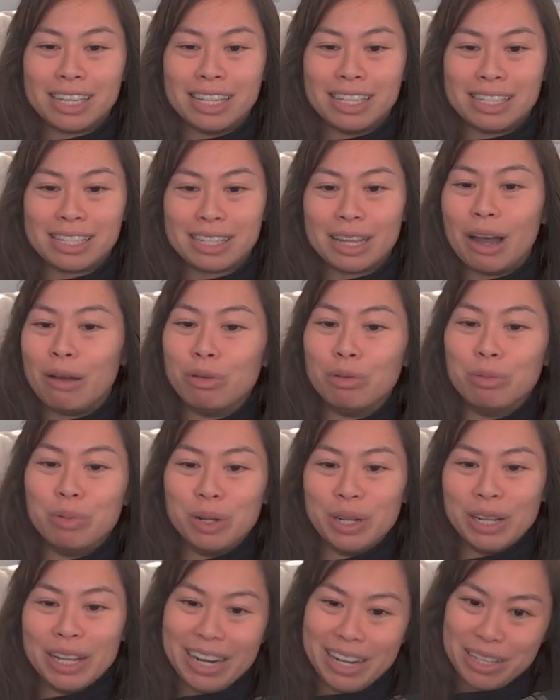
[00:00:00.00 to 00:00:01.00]
is
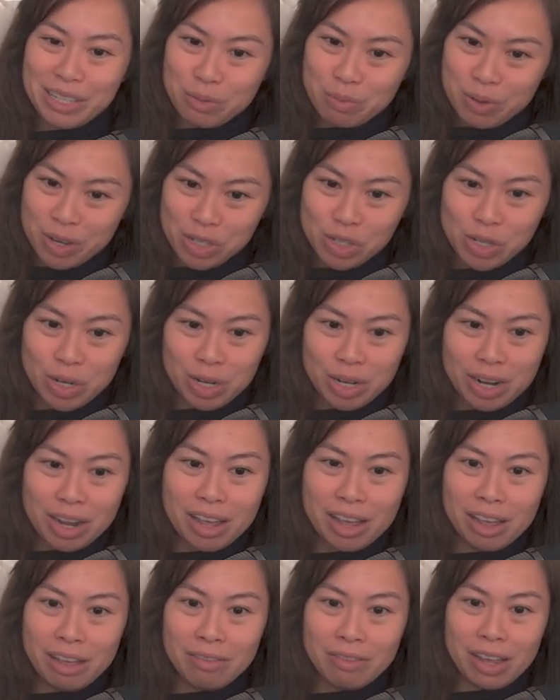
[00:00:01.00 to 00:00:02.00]
unstoppable. And it's a picture
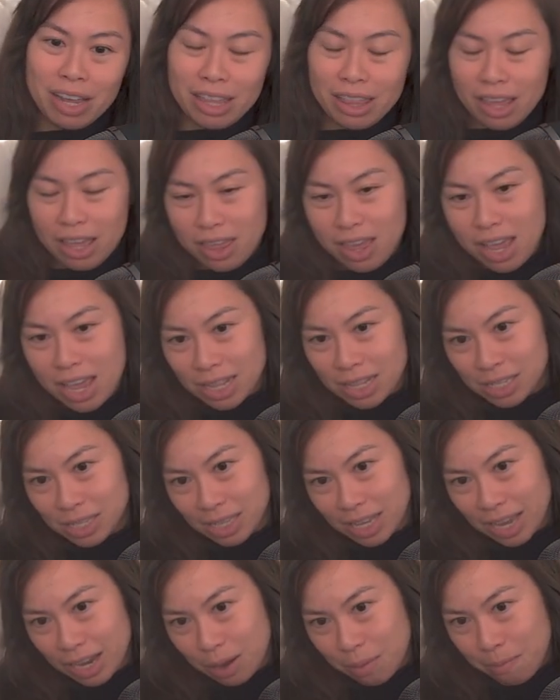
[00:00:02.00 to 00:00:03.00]
of, I, I think
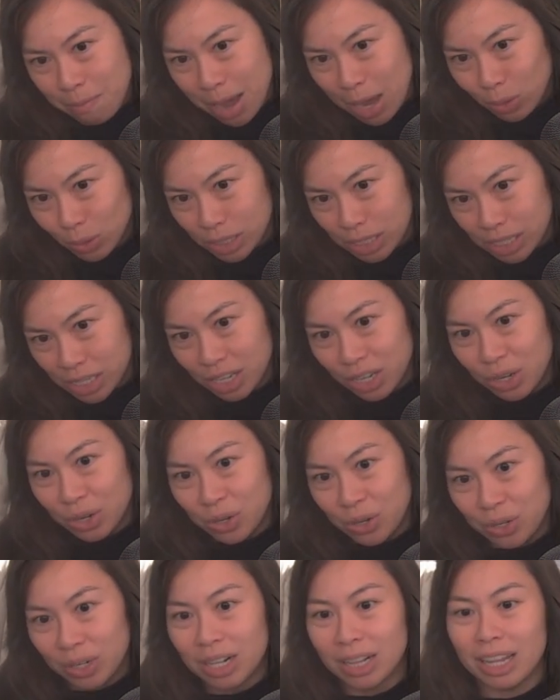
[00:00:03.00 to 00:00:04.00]
it's like a mountain
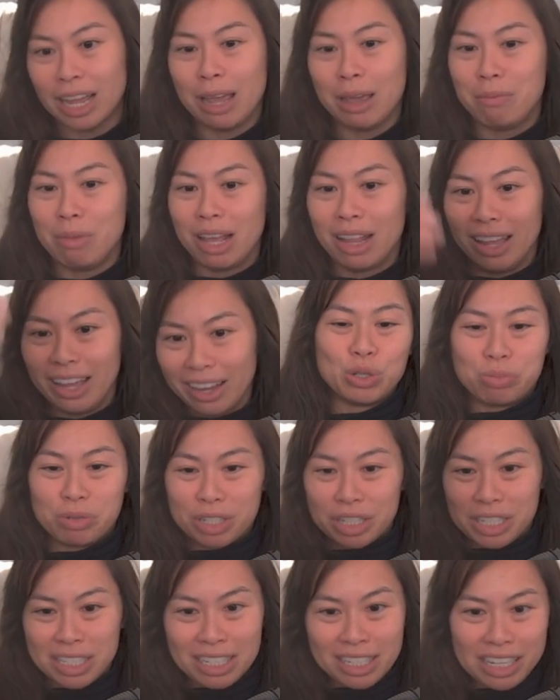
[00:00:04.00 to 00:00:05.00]
goat climbing
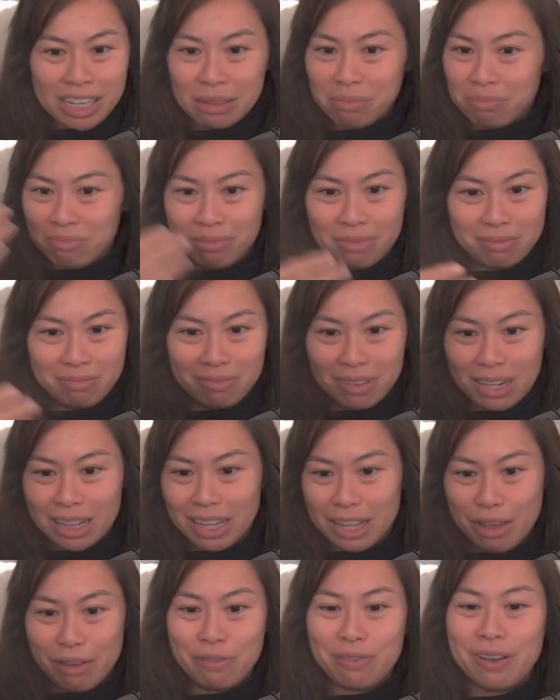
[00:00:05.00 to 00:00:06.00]
super steep
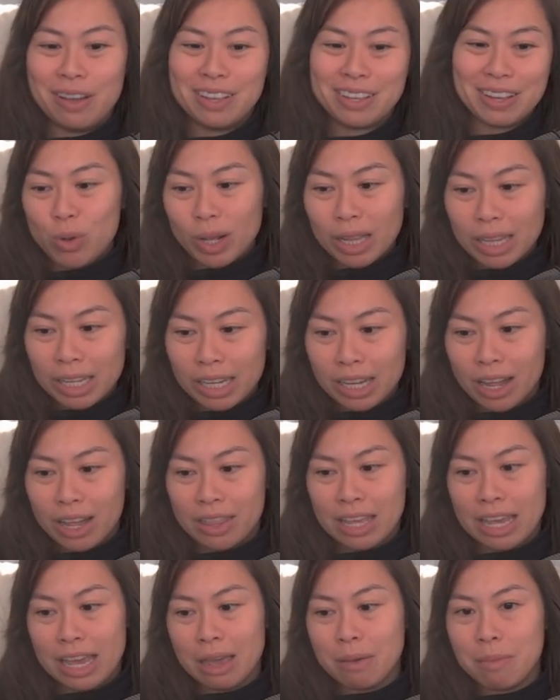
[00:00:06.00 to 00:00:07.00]
cliff. If you click
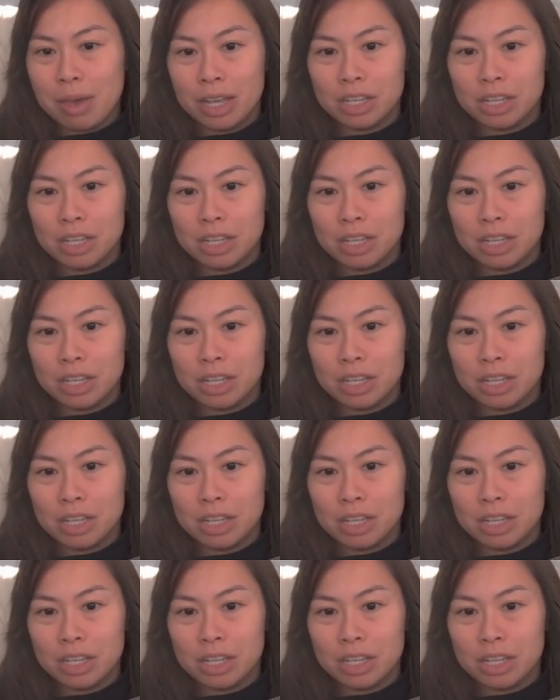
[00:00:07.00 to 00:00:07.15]
on the